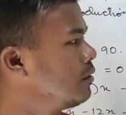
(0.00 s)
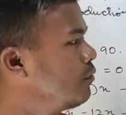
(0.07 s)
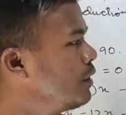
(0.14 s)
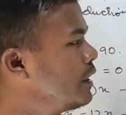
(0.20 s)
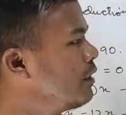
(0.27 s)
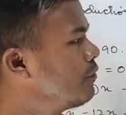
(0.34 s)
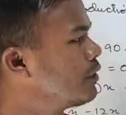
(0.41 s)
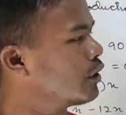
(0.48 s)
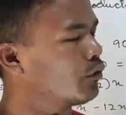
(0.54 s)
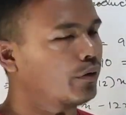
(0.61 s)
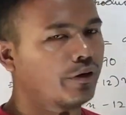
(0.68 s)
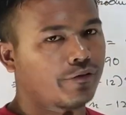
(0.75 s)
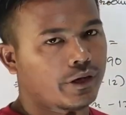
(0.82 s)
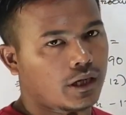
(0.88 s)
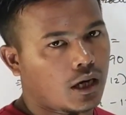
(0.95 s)
whenever you
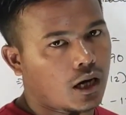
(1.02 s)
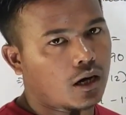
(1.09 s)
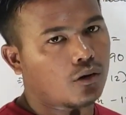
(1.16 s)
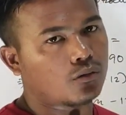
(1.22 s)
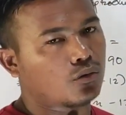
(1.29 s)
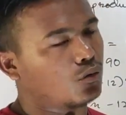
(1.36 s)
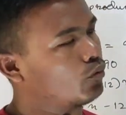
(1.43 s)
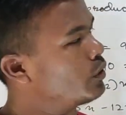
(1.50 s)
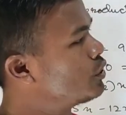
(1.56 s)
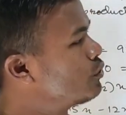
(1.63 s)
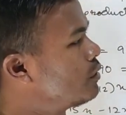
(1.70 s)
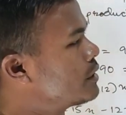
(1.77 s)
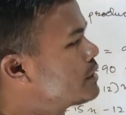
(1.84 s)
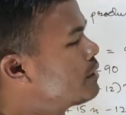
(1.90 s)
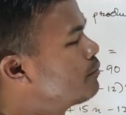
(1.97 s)
have a doubt or want
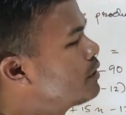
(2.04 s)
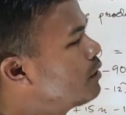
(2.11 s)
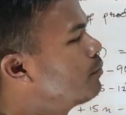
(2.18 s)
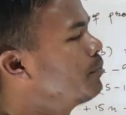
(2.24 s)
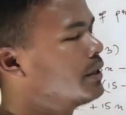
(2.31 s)
to ask something,